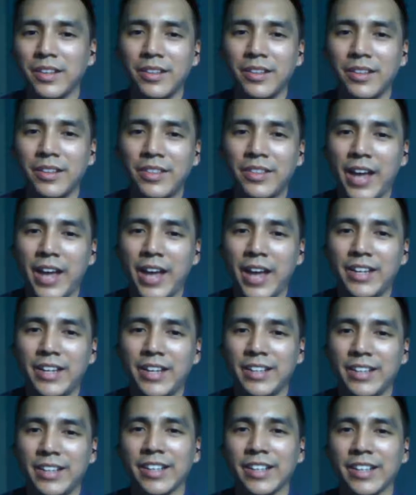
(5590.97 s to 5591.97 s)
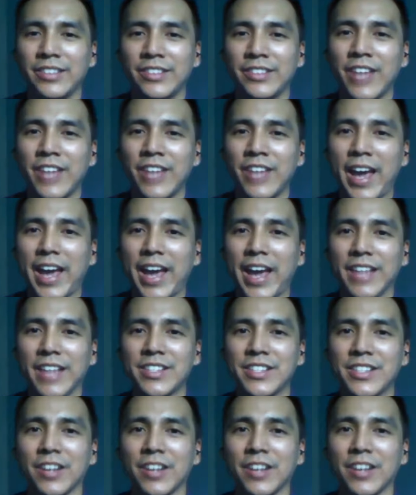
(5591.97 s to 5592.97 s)
That and the
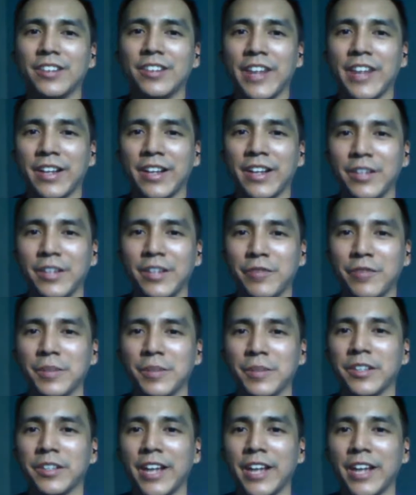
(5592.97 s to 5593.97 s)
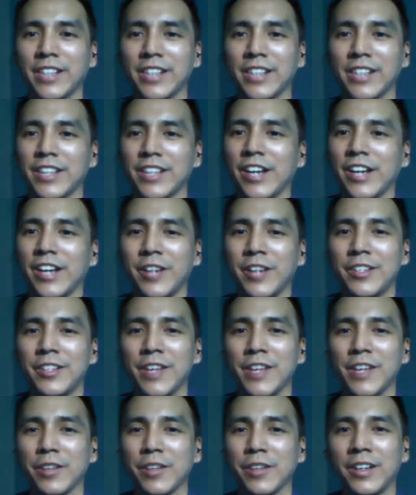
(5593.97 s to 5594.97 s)
tags that are dangling from their necks, I could
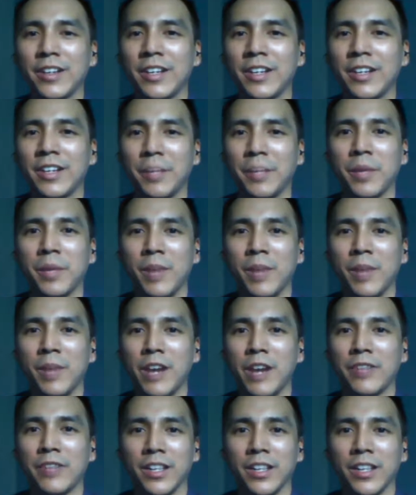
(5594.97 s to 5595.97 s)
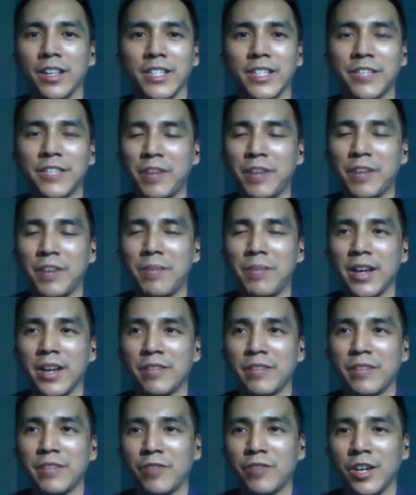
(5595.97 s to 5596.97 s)
never clip them off unless if I bought
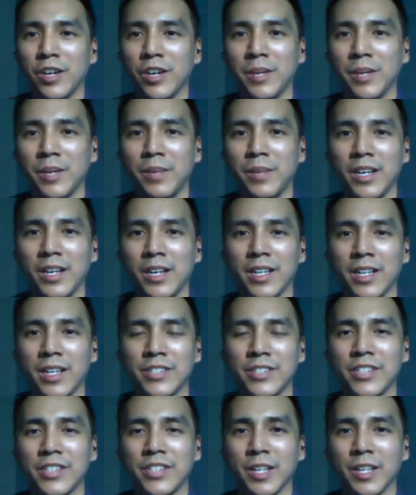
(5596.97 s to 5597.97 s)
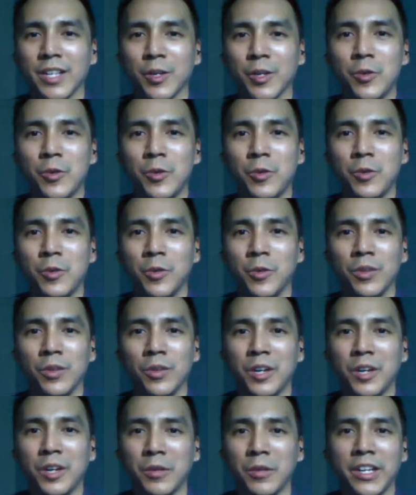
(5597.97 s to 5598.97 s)
it from a seller who
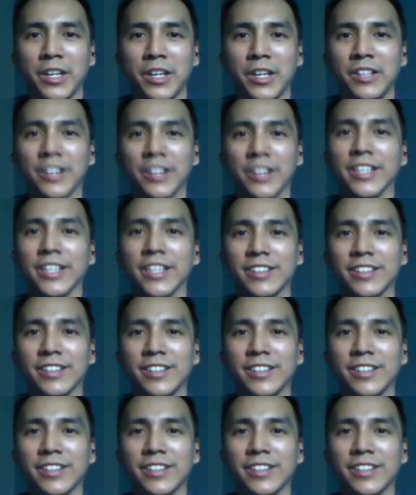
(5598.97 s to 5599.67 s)
already done it.